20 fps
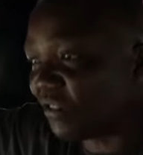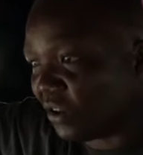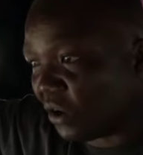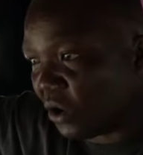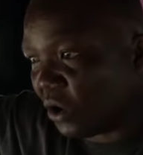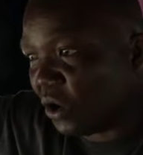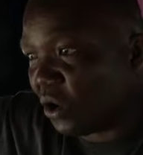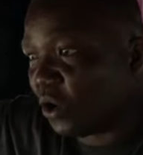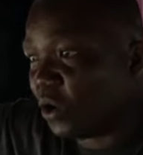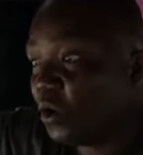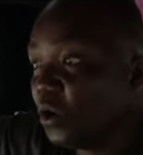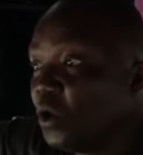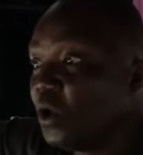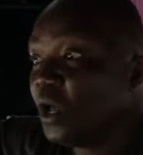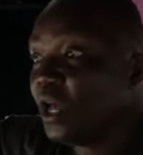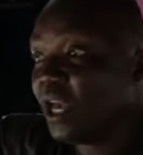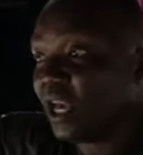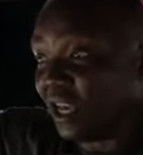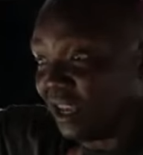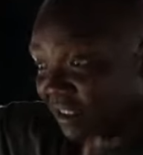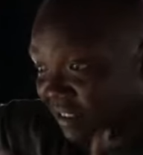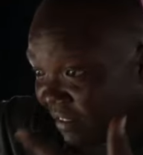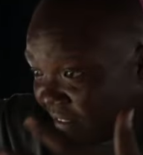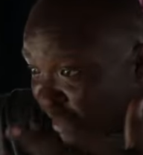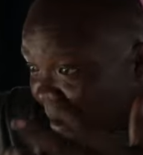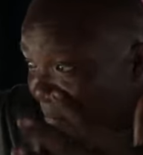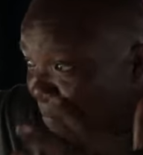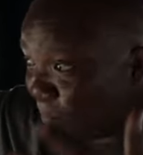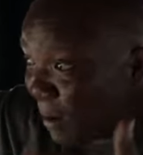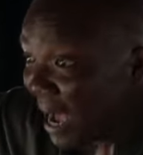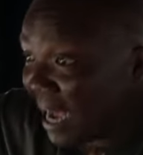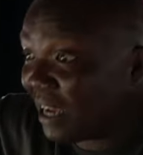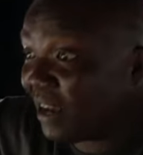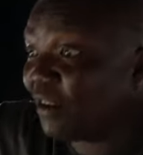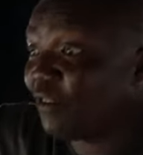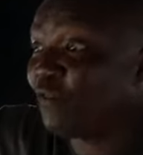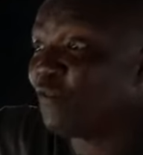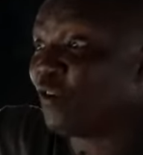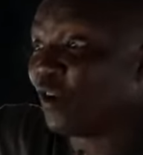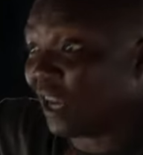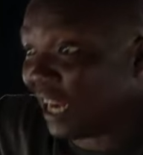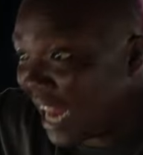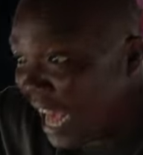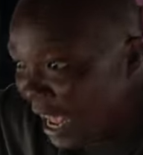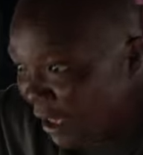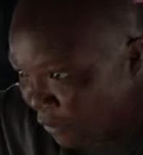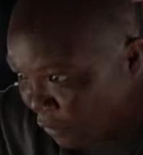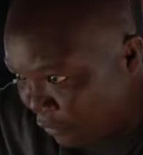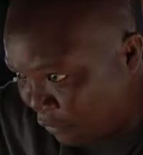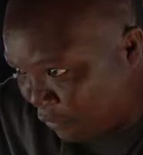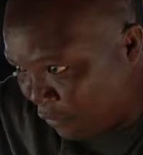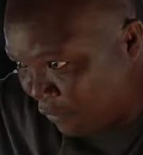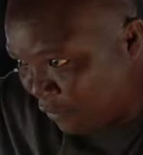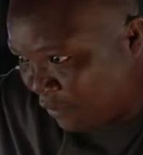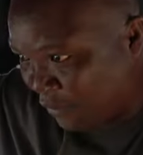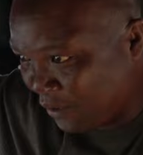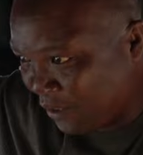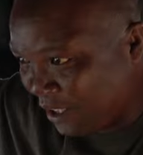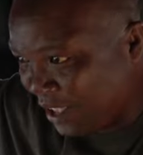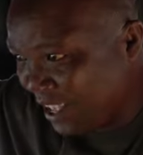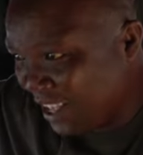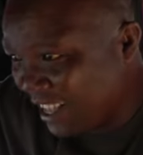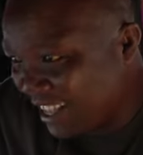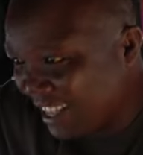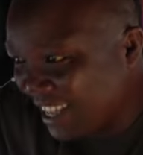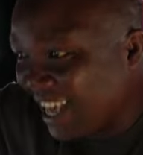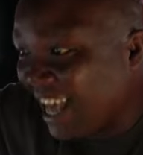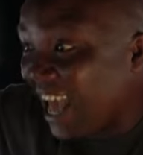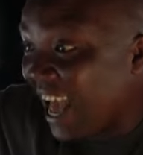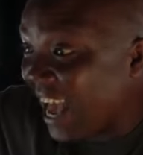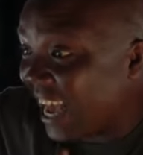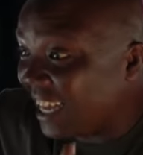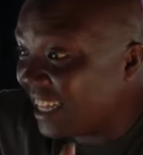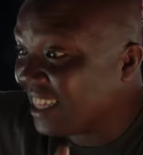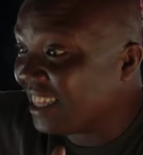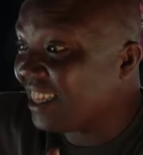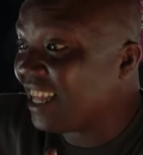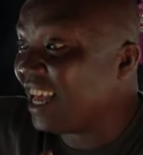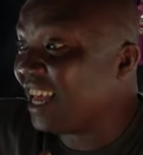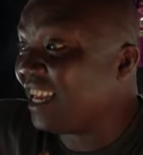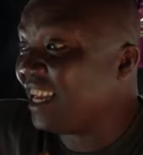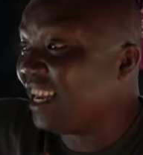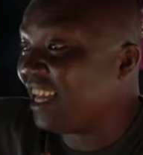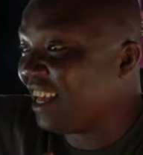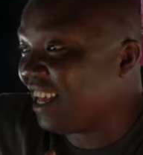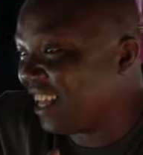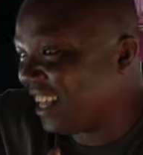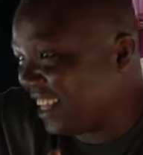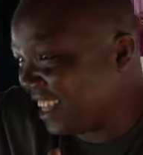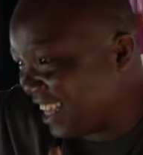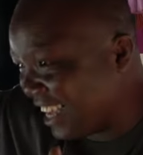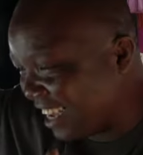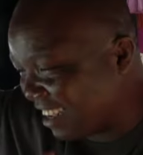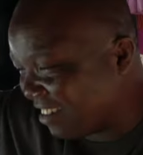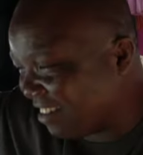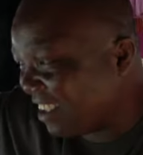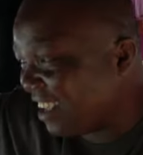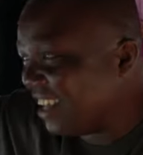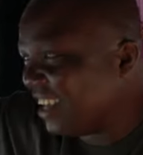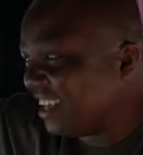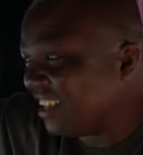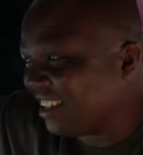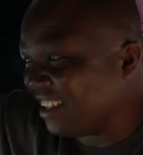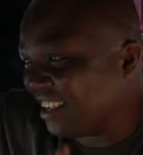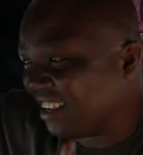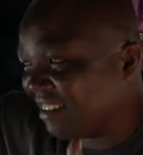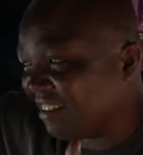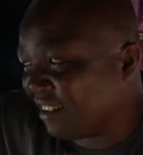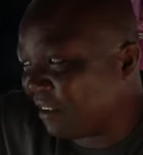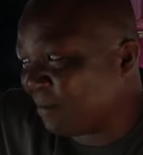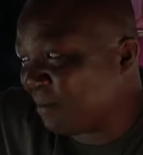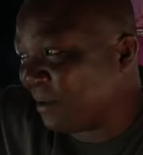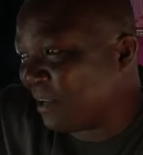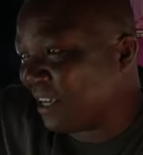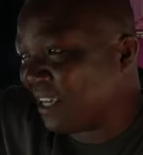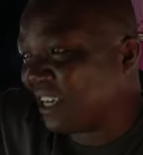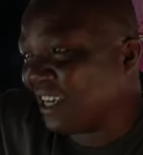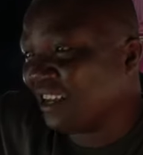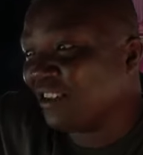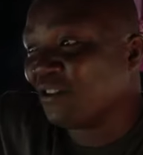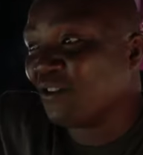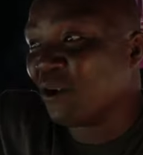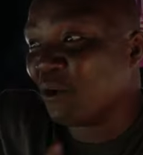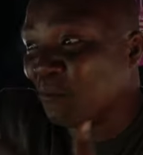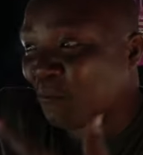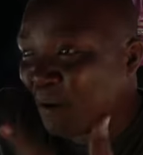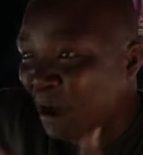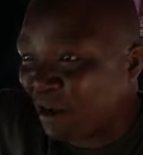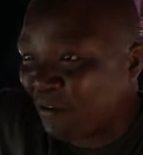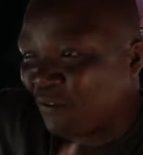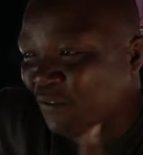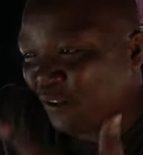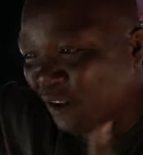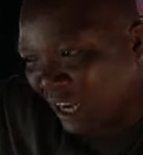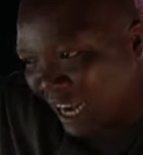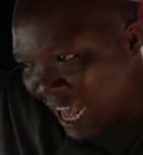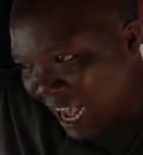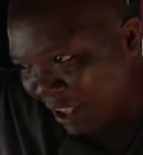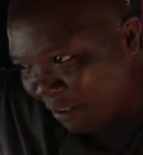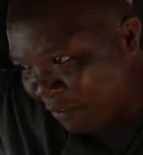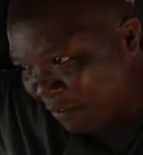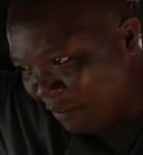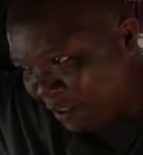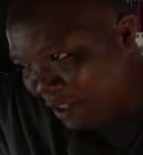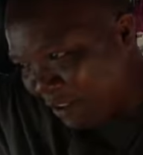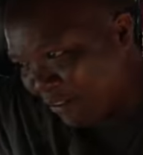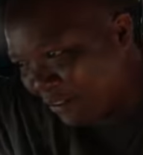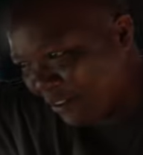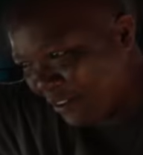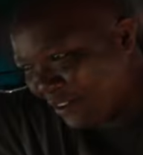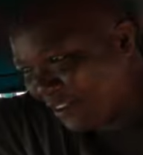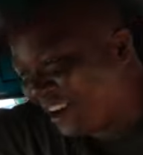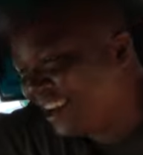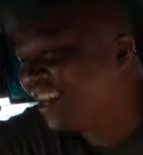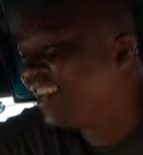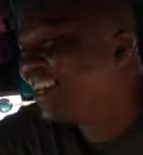So it's a bank for life. And yes, GCB is your bank for life. If you